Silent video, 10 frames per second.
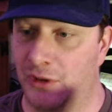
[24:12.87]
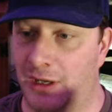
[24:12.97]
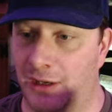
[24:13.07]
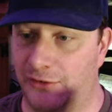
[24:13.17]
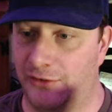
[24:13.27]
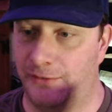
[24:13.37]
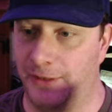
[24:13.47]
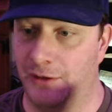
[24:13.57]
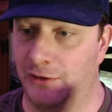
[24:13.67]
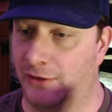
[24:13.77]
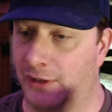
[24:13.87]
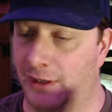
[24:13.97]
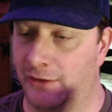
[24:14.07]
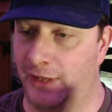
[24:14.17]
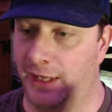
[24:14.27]
lost fingers and
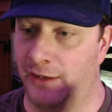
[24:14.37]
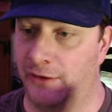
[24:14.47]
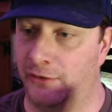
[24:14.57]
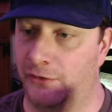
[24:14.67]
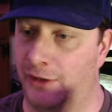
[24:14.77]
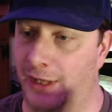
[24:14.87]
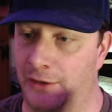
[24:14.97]
lost hands